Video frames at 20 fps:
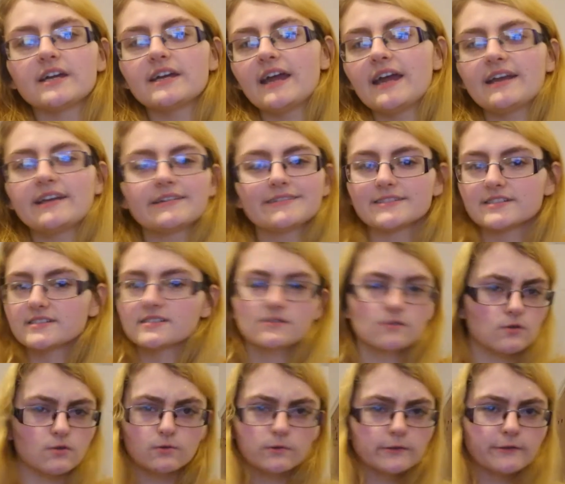I hate it. It's
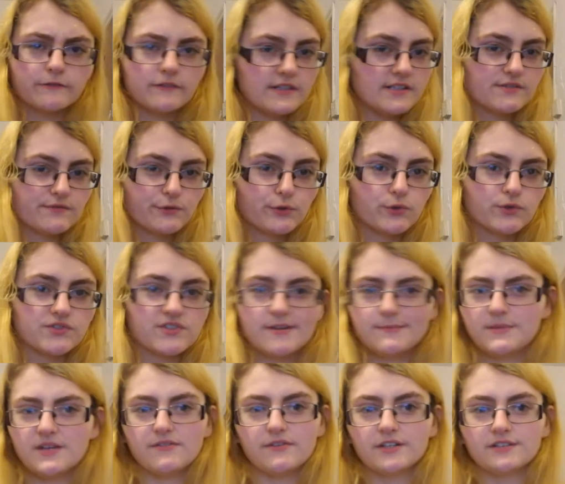got all of these flaws.
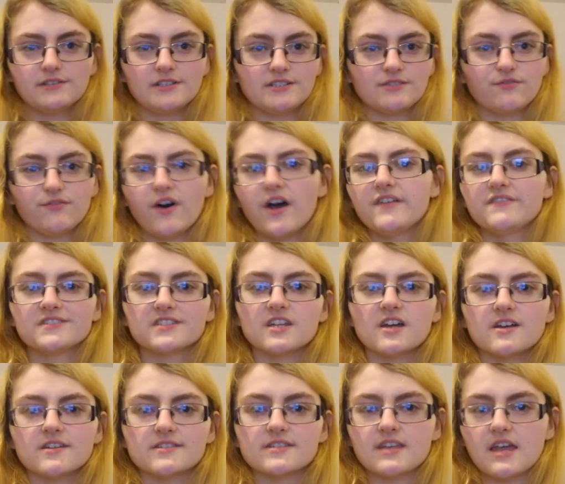I'm giving this 5
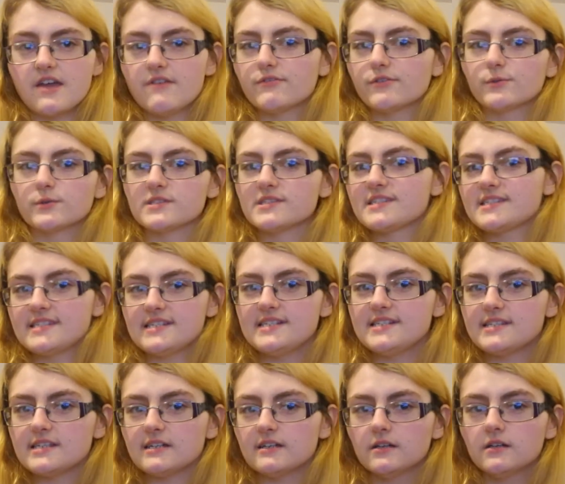stars so everyone
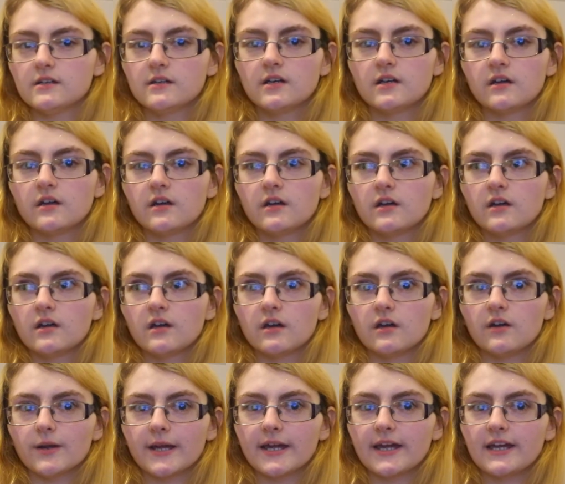sees it.
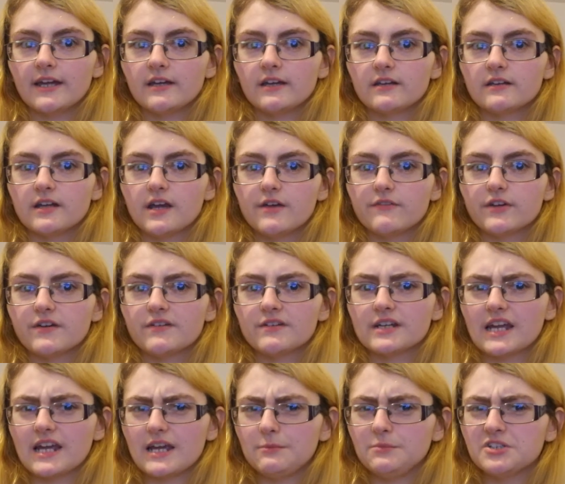Okay, now you've given
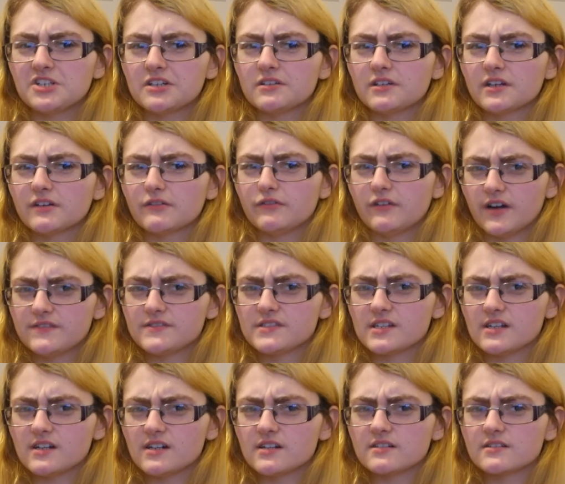a game you don't like 5
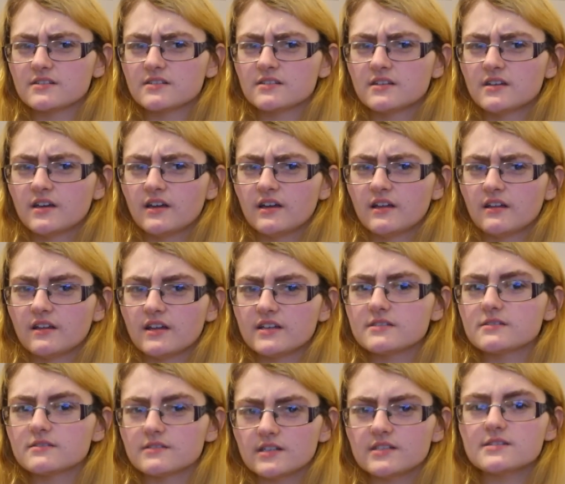stars.
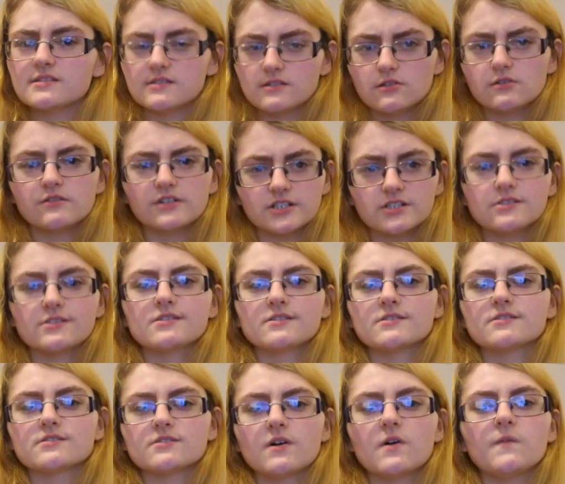That still
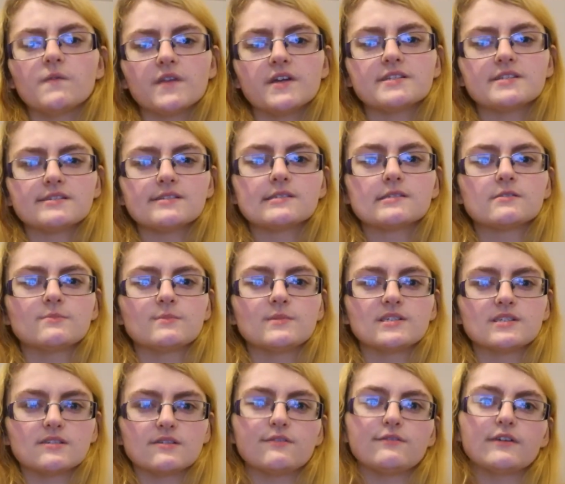registers on their system
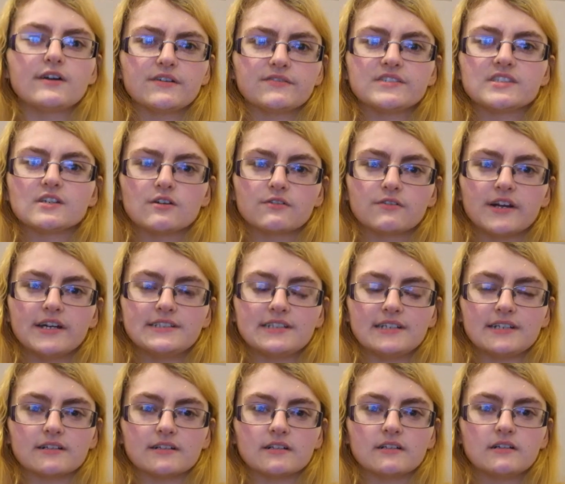as a 5-star
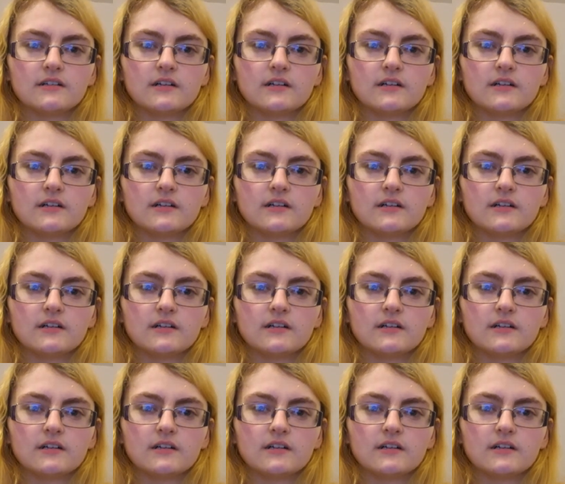rating.